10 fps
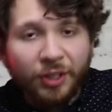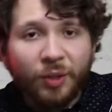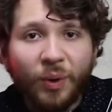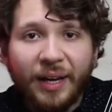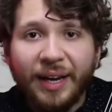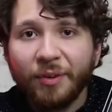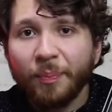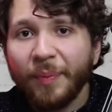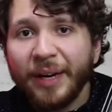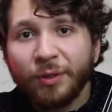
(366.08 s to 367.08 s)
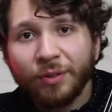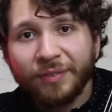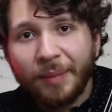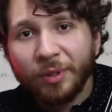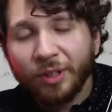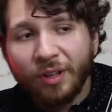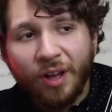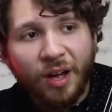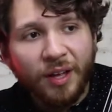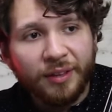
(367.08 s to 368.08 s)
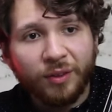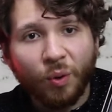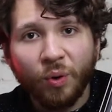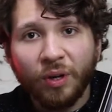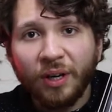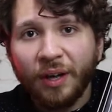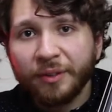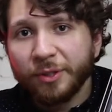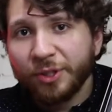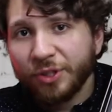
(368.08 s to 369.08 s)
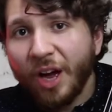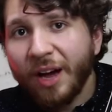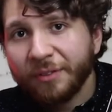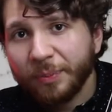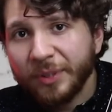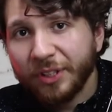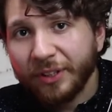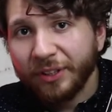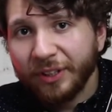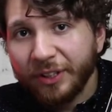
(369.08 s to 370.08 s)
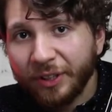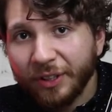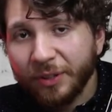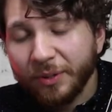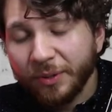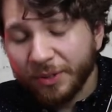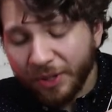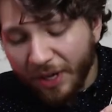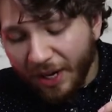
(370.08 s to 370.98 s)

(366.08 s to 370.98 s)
You're going to want to have a microfiber cloth or other soft material that you can use.